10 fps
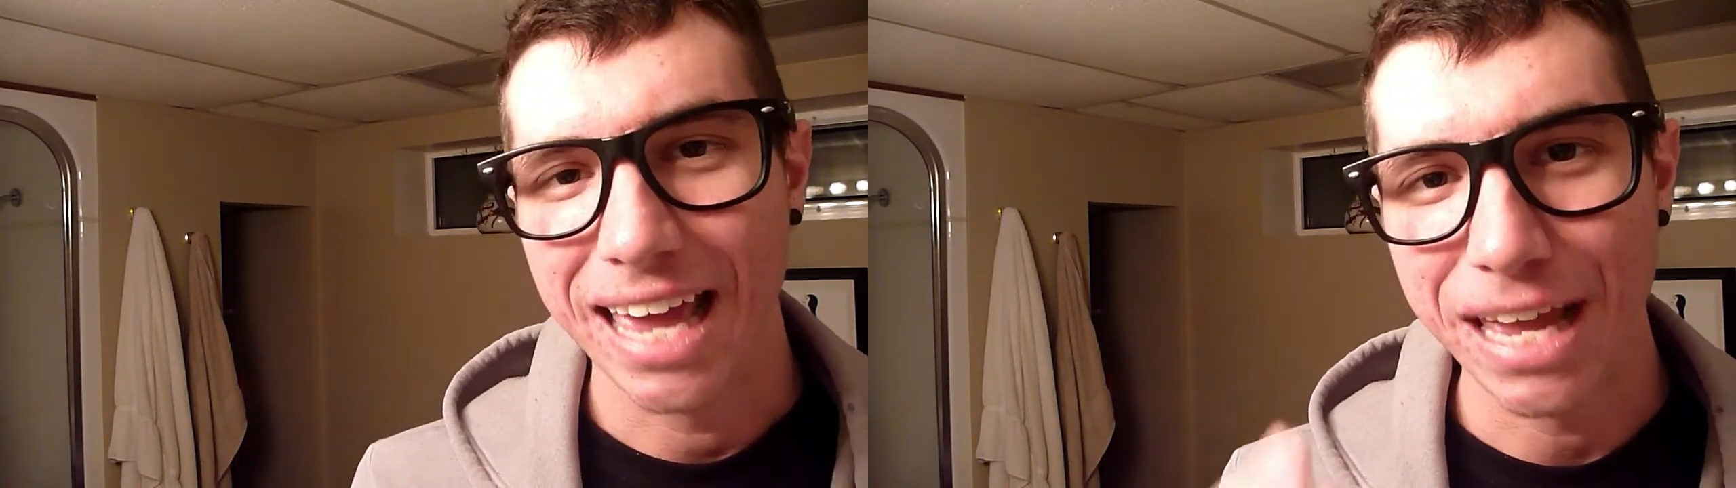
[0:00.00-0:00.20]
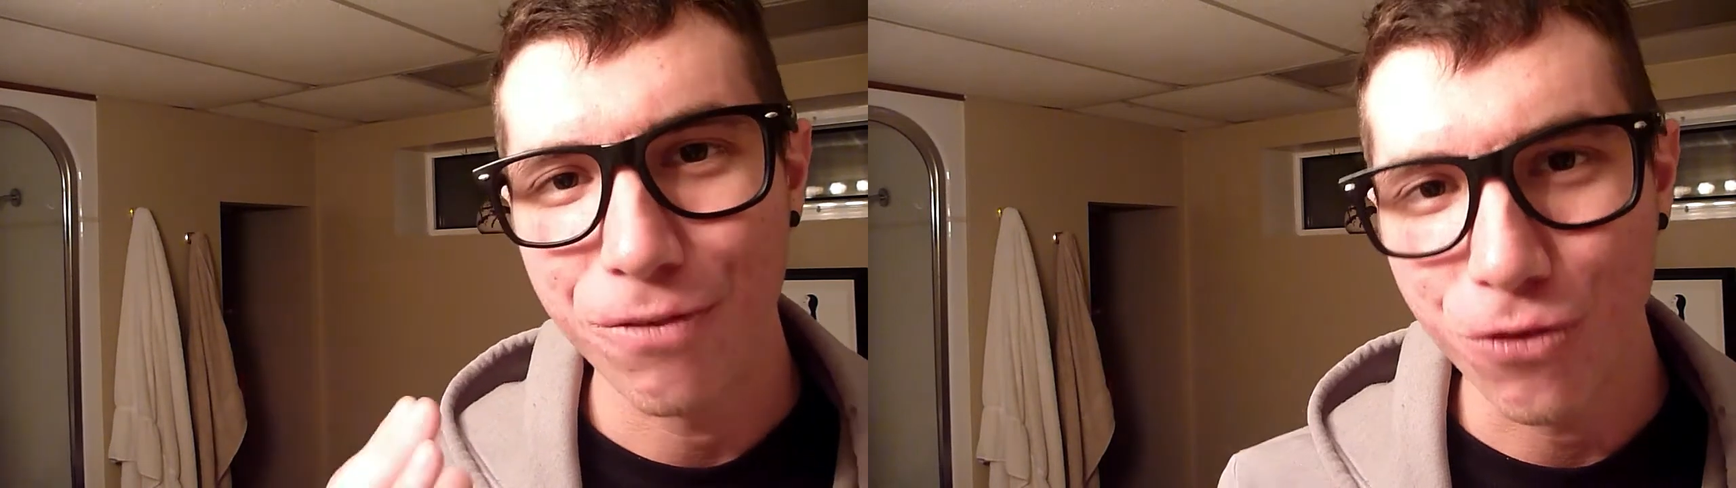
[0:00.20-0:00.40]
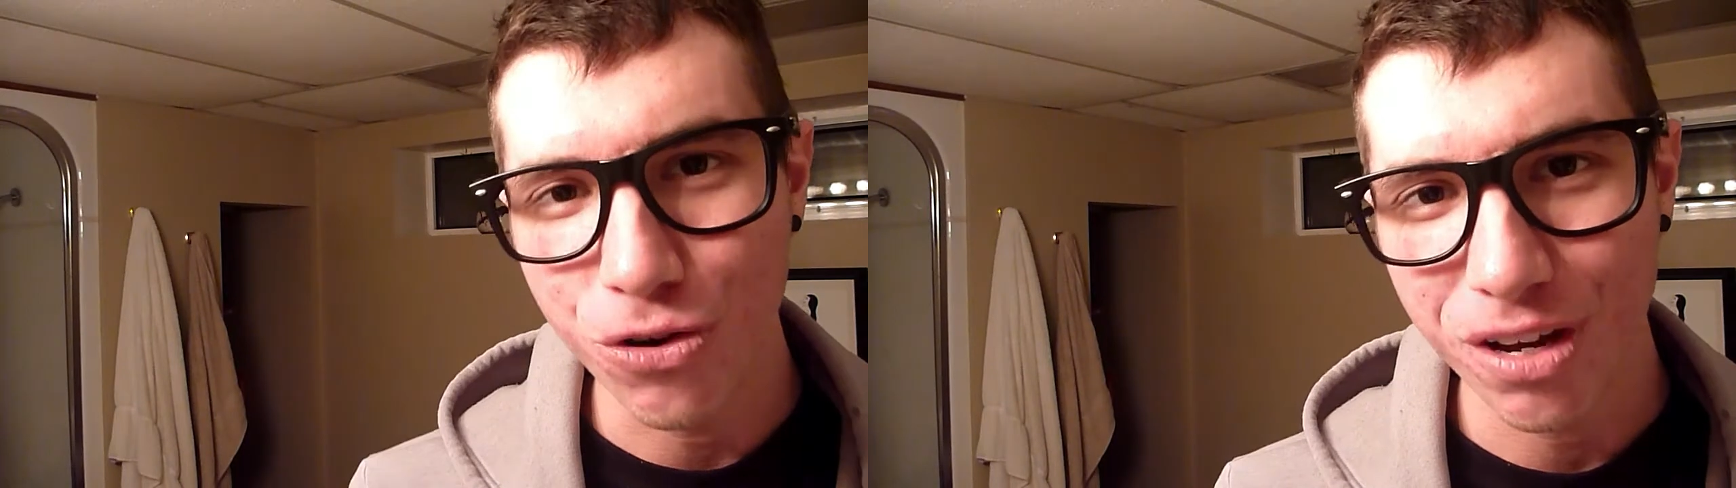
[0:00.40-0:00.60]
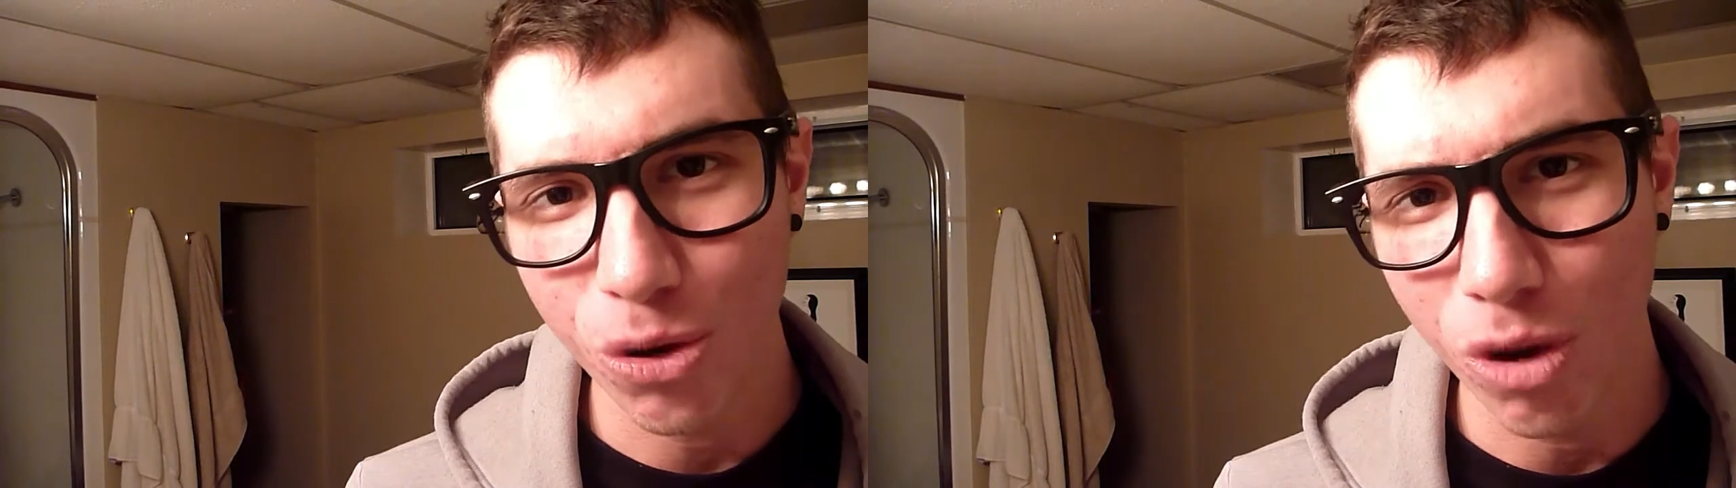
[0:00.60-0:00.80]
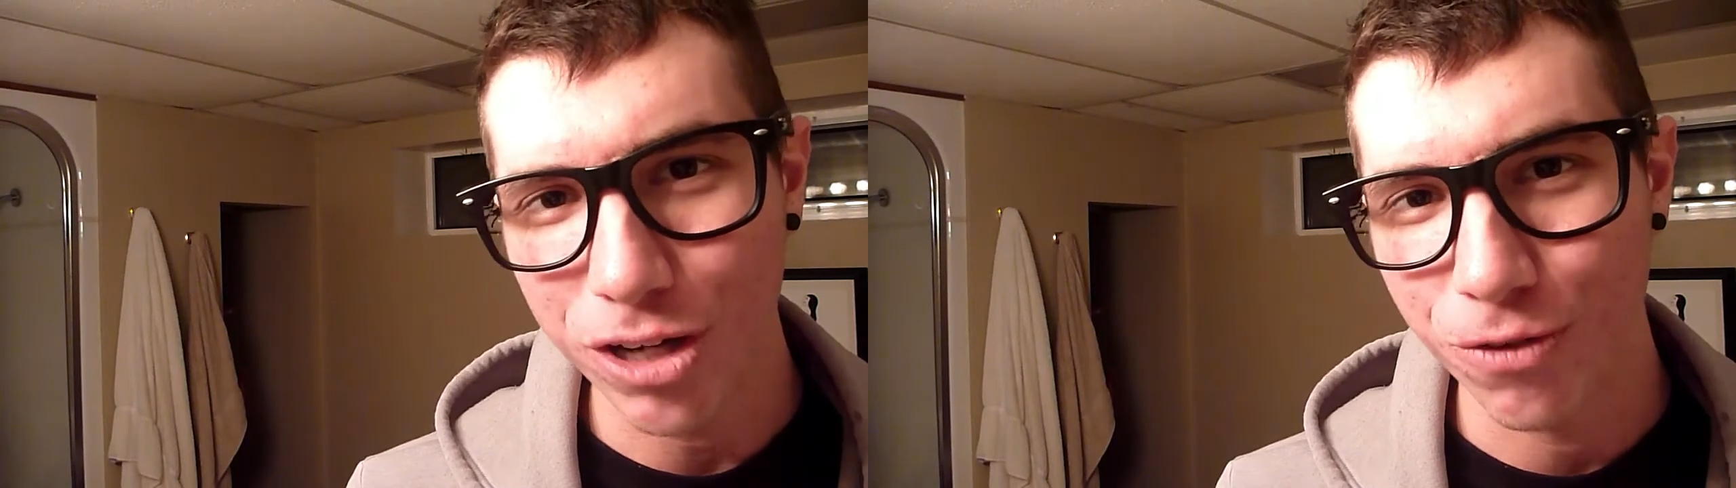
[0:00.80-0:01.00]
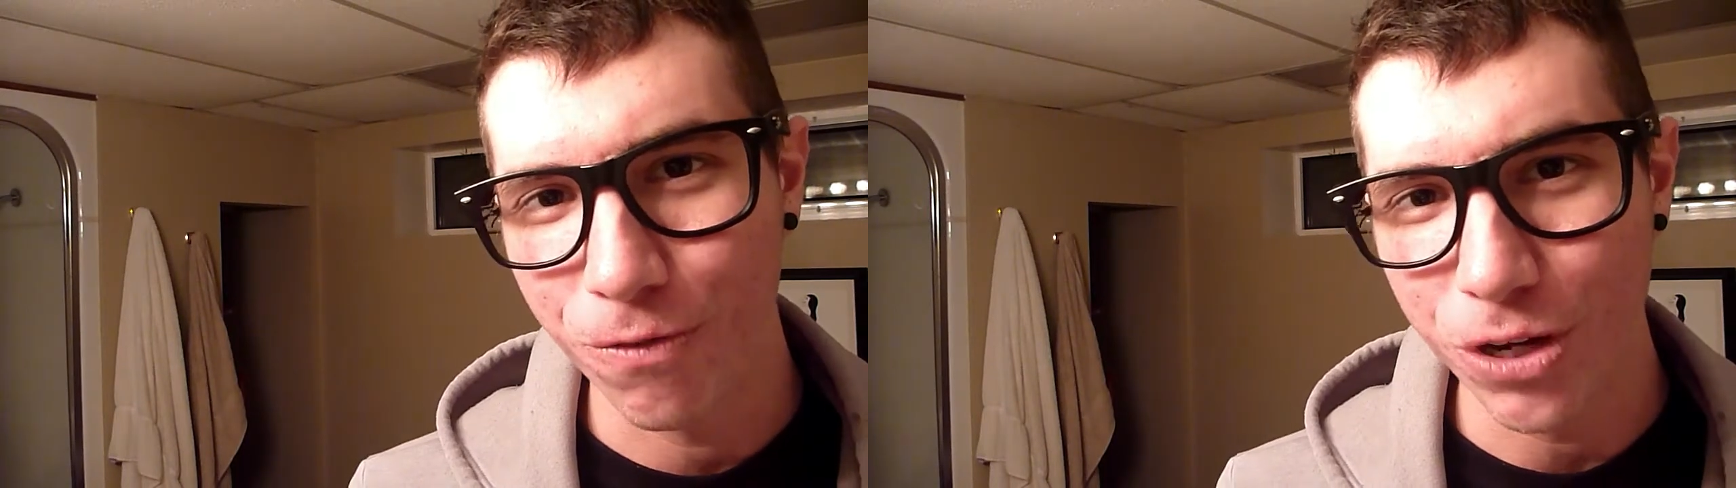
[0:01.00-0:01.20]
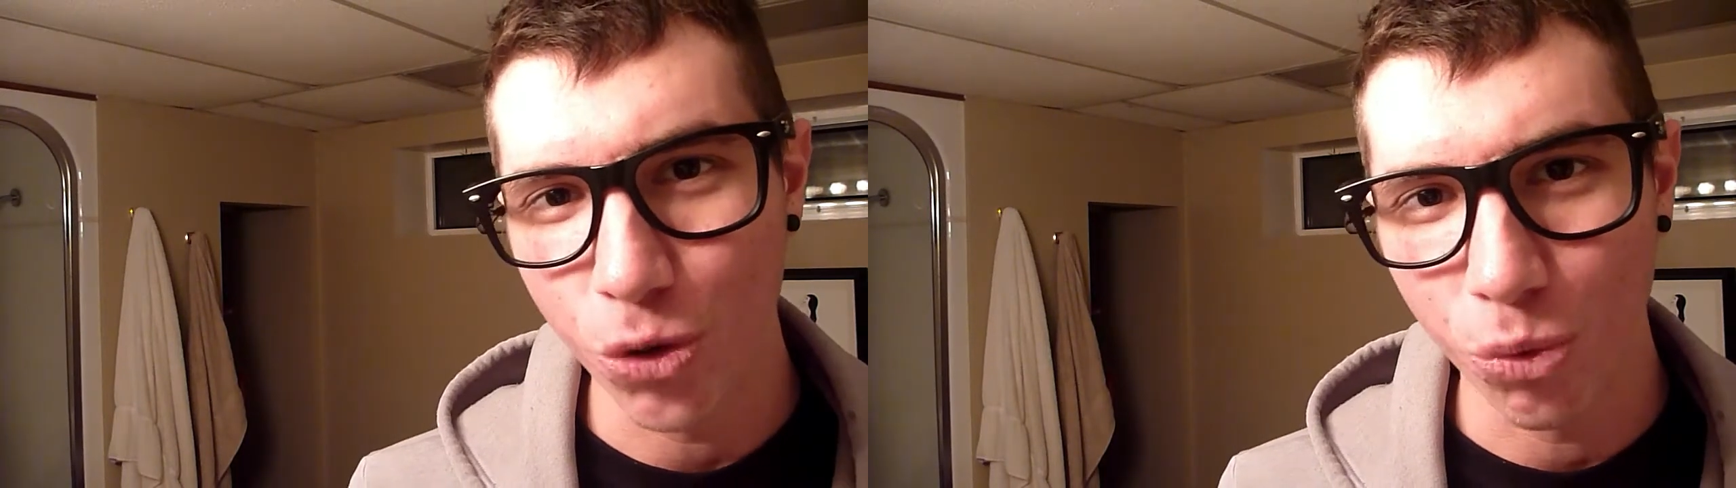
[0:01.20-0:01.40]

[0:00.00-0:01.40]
And if you're gonna watch a video,